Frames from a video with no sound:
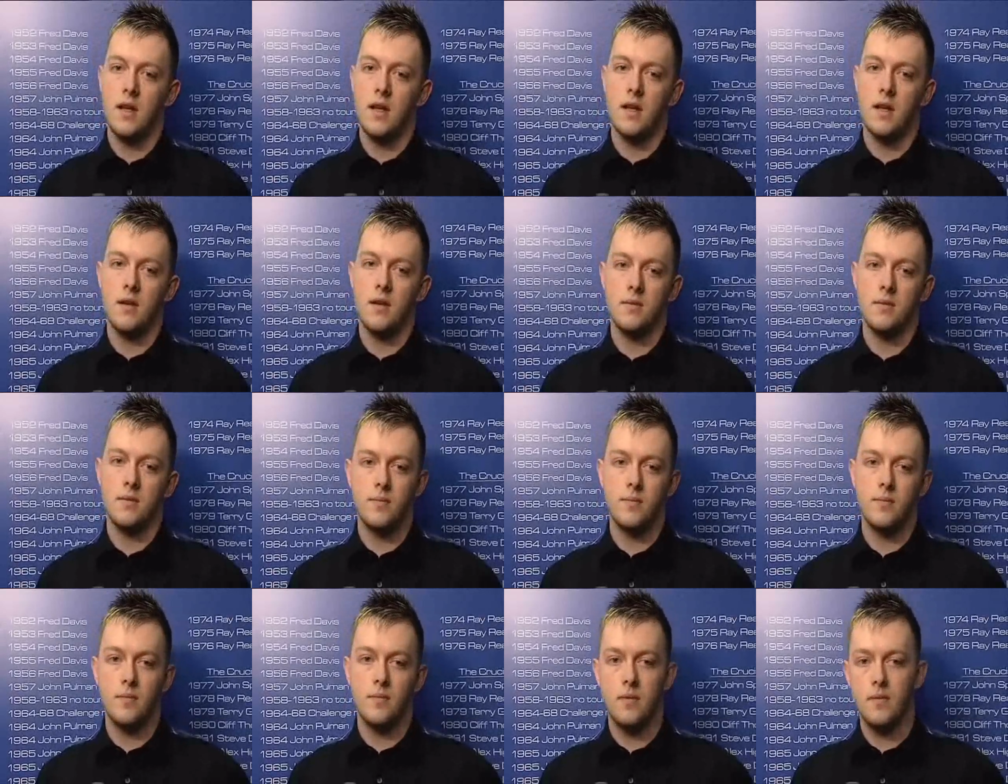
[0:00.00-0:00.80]
And, uh,
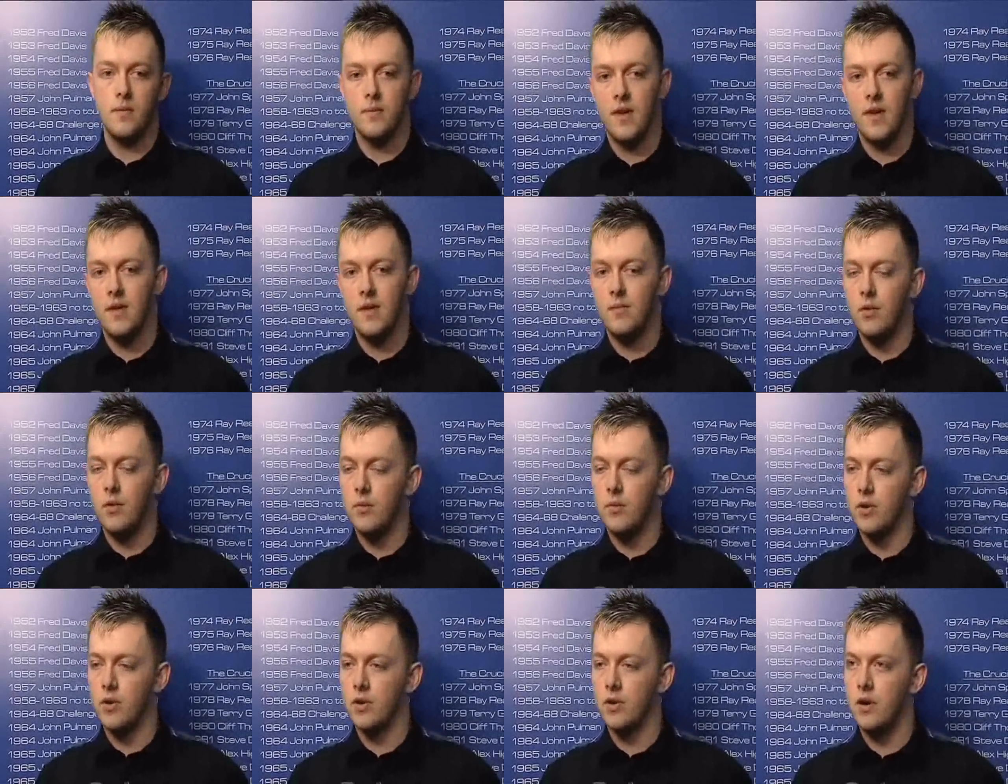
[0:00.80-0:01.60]
get
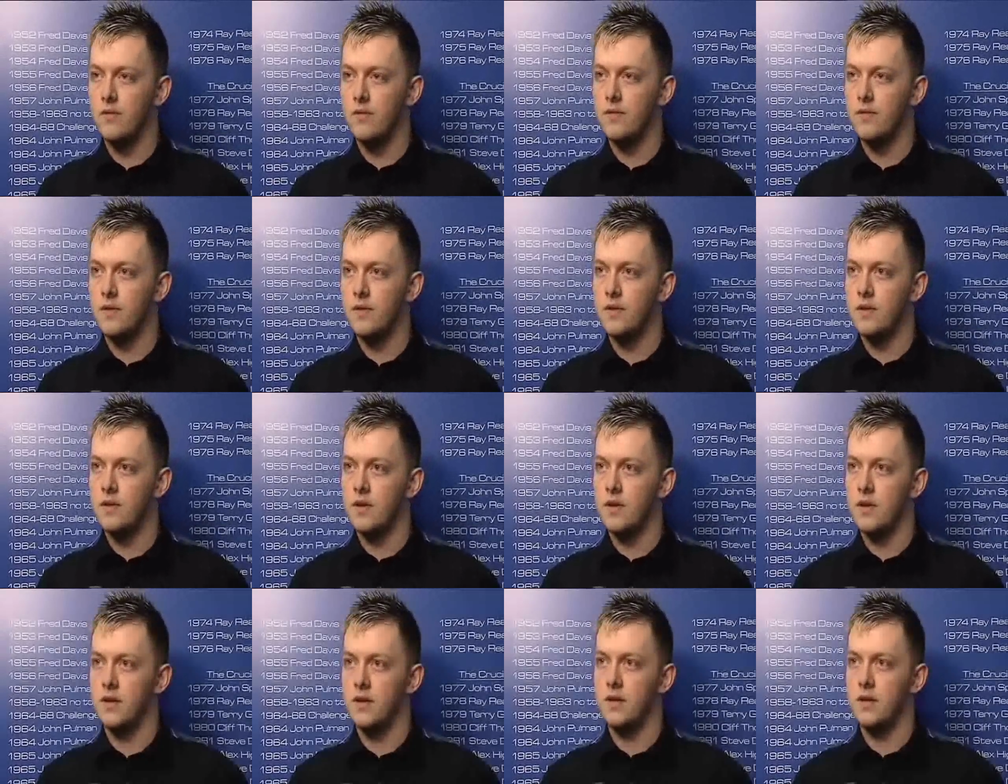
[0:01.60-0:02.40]
more and more
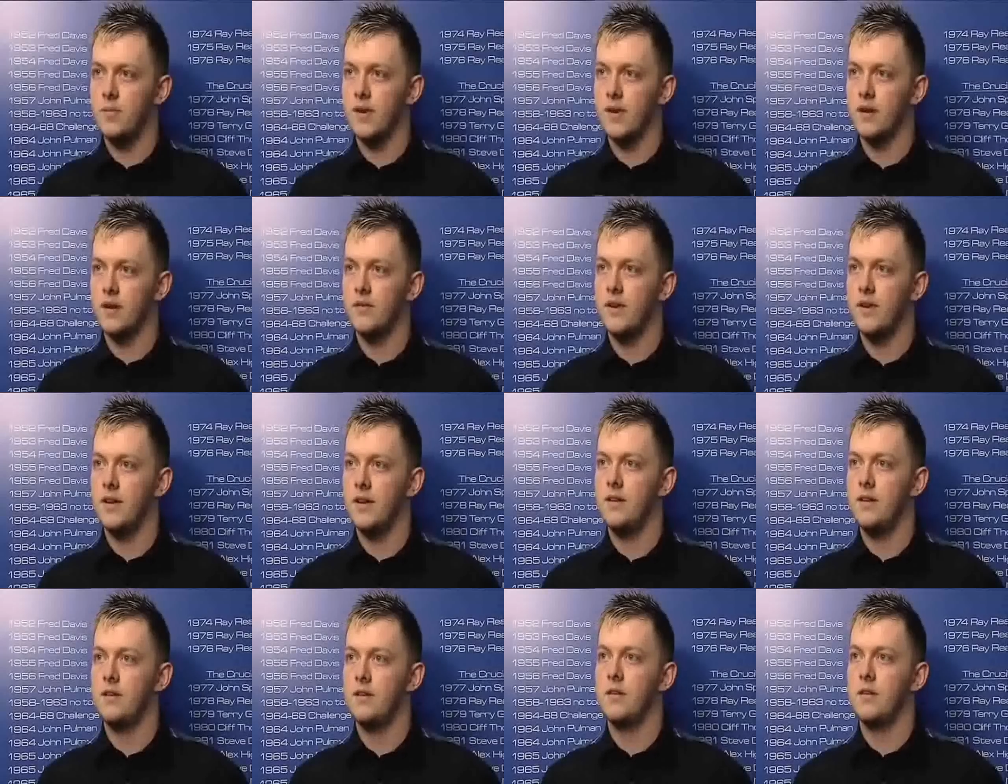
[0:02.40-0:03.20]
confident in the big
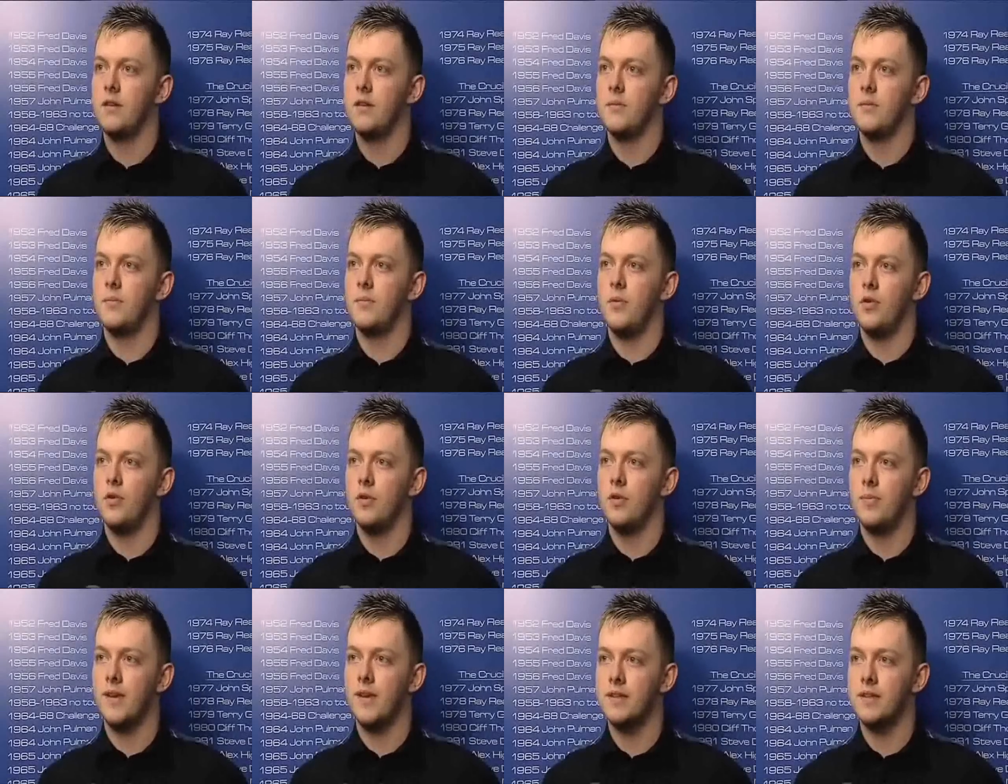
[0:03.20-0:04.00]
arena and uh,
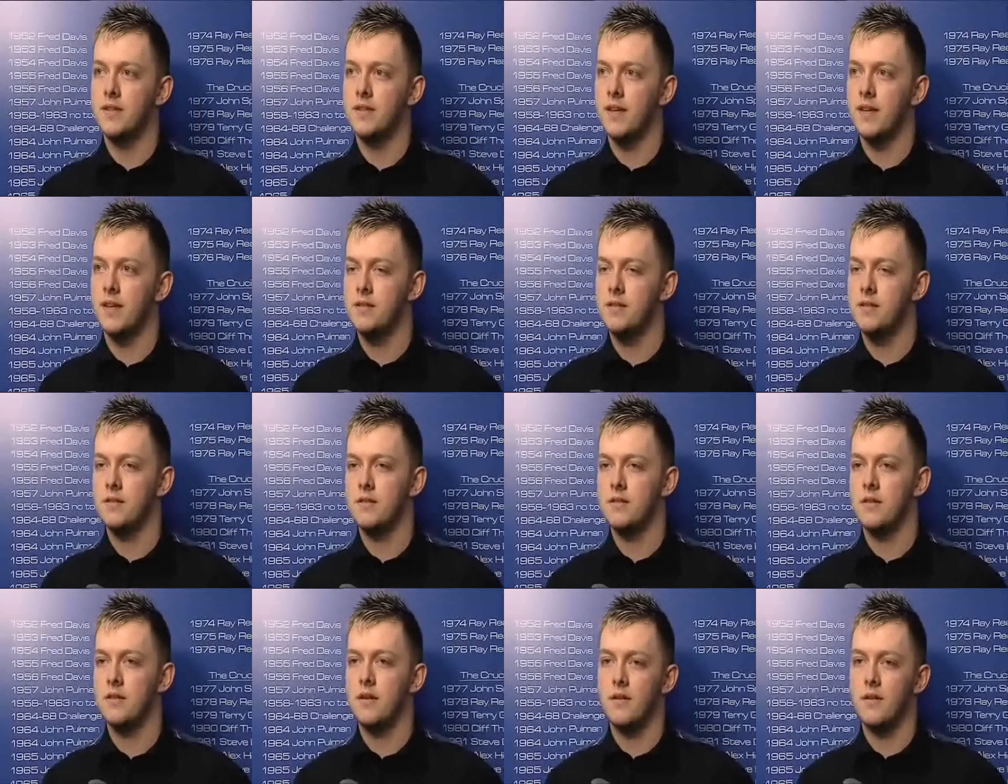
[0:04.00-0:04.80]
on the big stage,
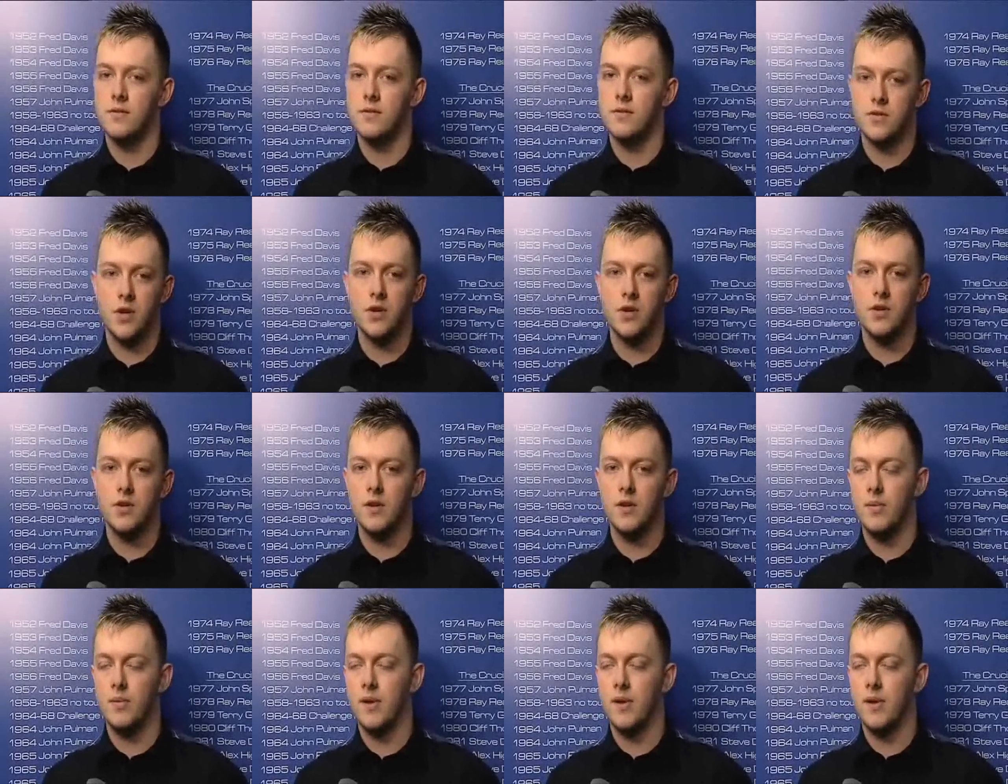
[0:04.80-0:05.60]
and
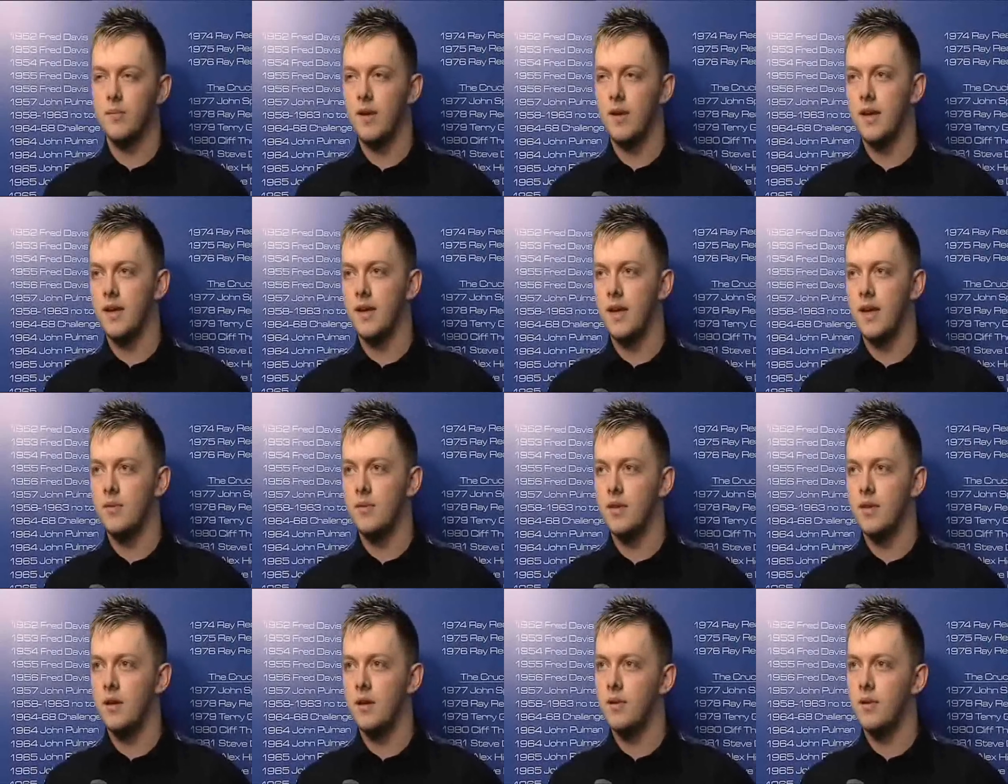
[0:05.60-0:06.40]
starting to bring my A
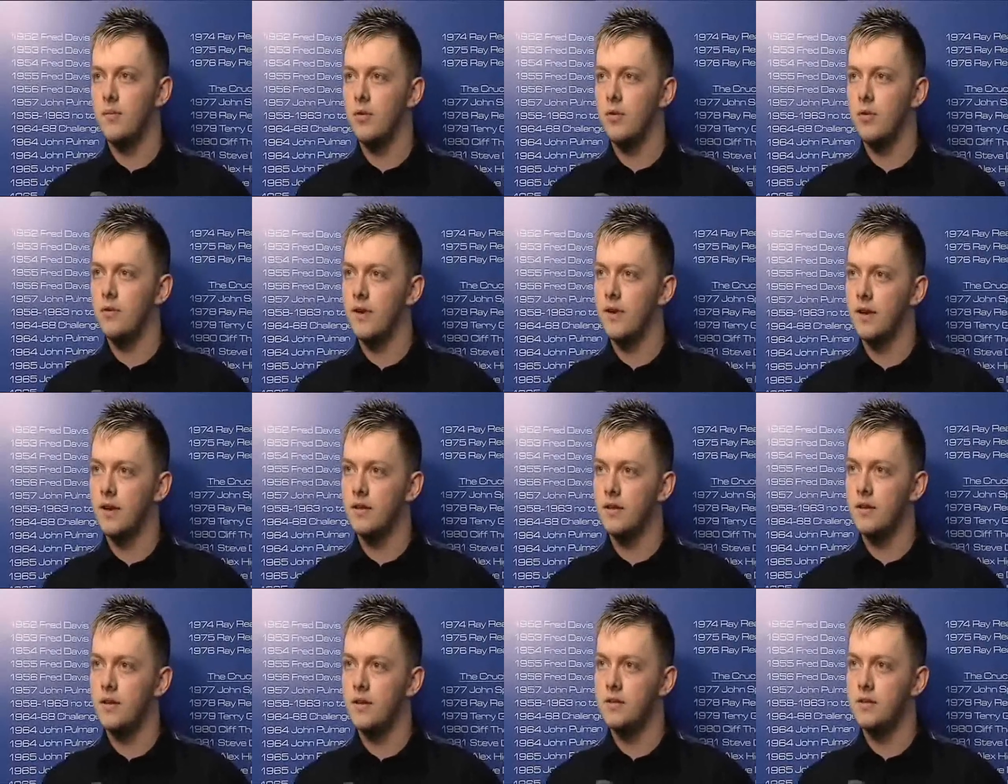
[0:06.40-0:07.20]
game a little bit more
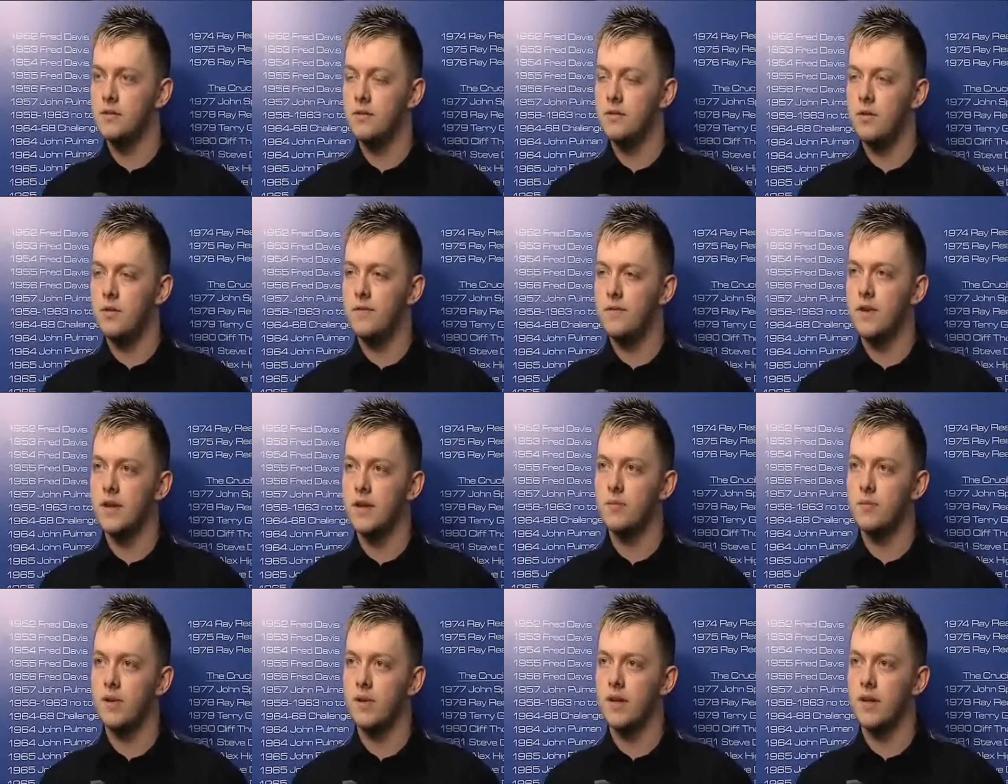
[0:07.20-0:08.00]
regularly. So
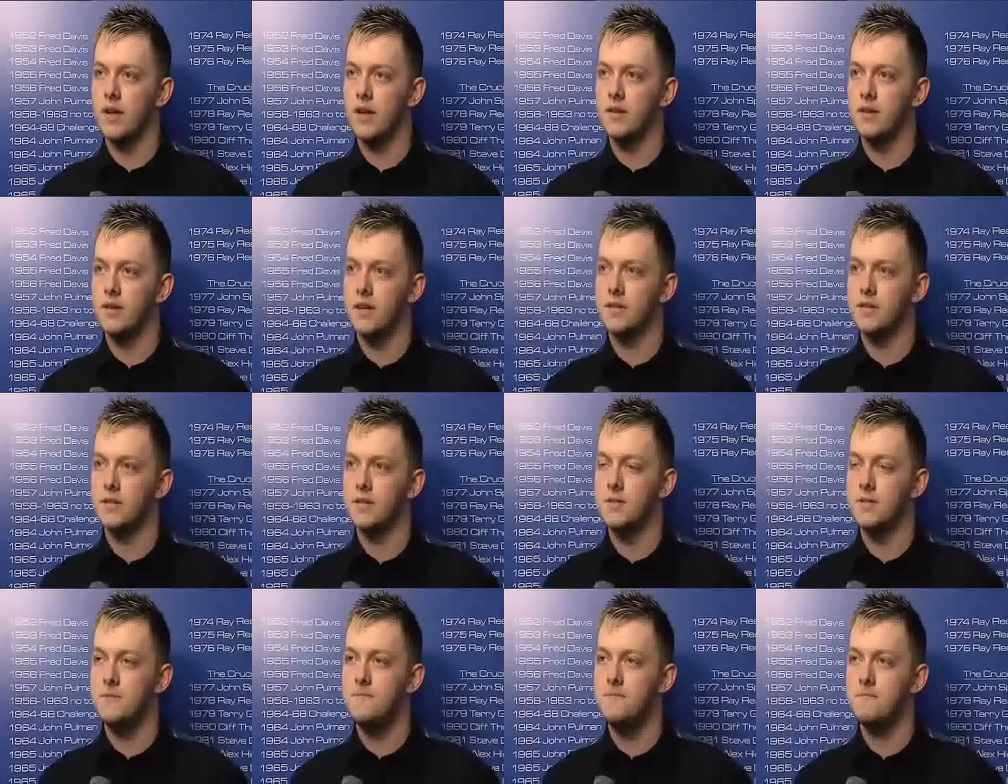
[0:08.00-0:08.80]
hopefully, I can bring that in the
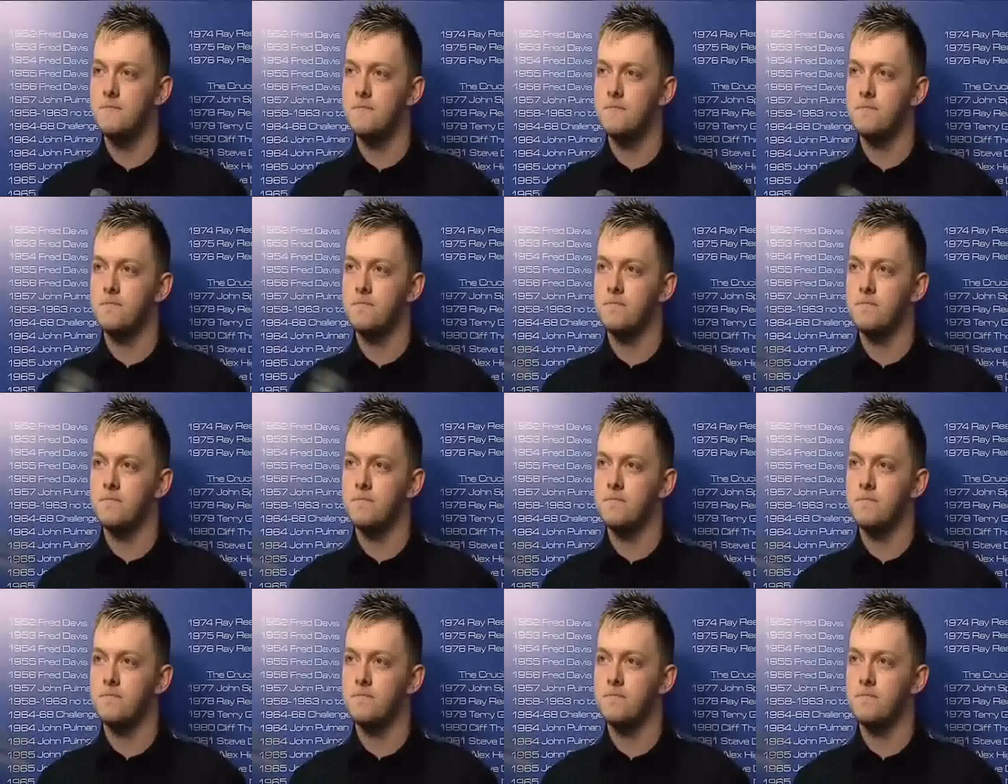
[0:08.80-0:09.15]
next season.